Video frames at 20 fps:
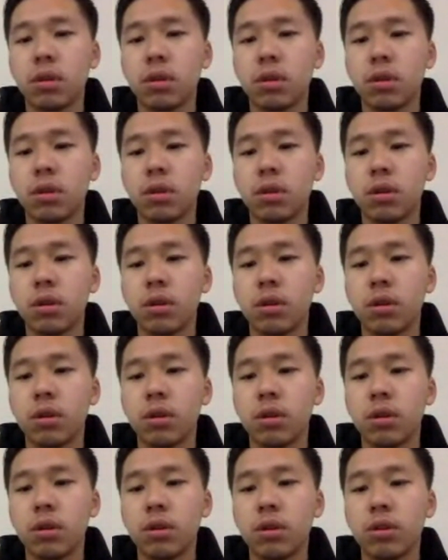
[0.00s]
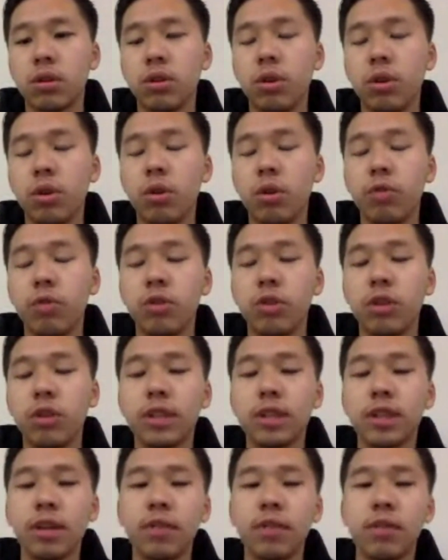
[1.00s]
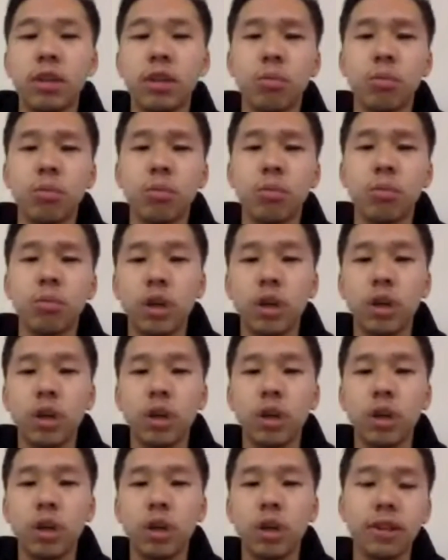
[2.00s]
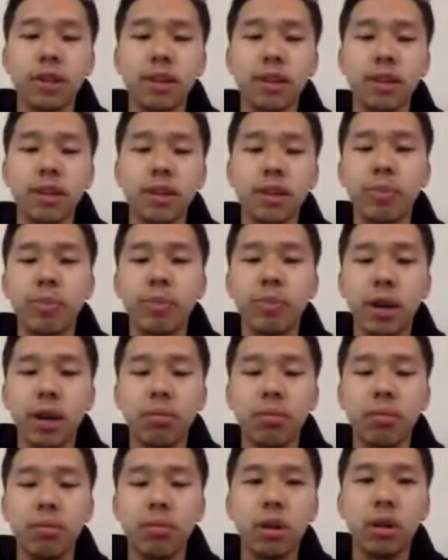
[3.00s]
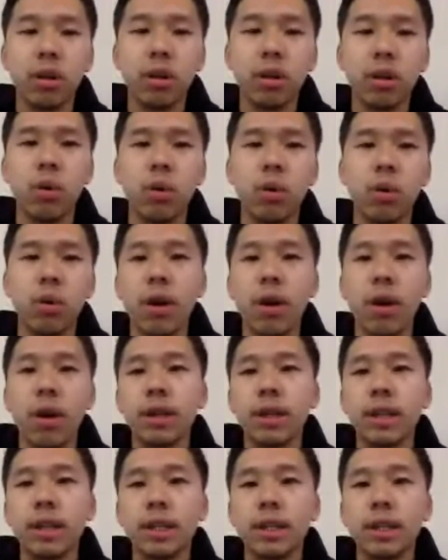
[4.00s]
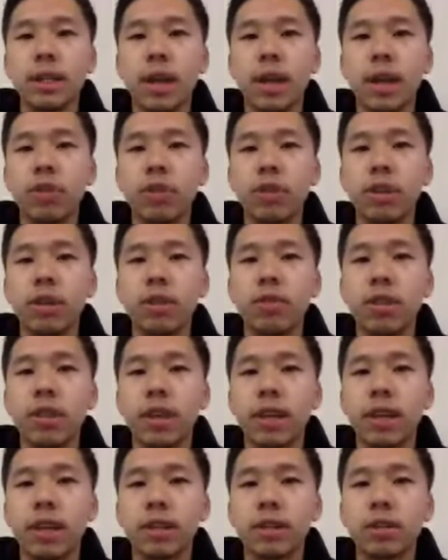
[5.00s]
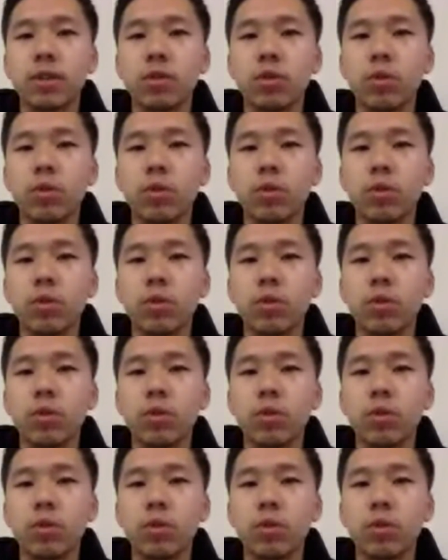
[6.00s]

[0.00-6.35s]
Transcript: Yo, if you guys have any more questions, just leave them down below. I have to leave in like 20 minutes.